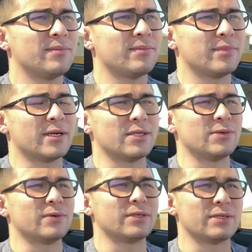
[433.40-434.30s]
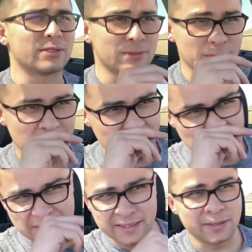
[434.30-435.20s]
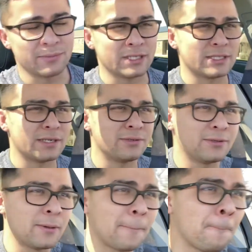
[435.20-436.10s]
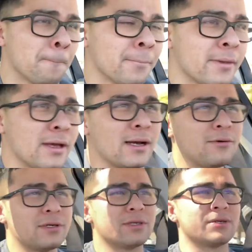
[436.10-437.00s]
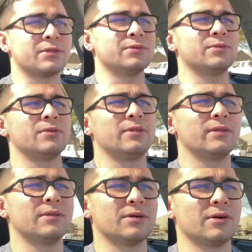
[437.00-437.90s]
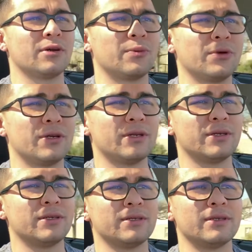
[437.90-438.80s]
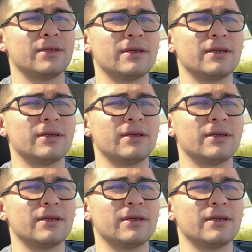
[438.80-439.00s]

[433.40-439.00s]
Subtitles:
But I do want to include that in my channel. I want to include the car community and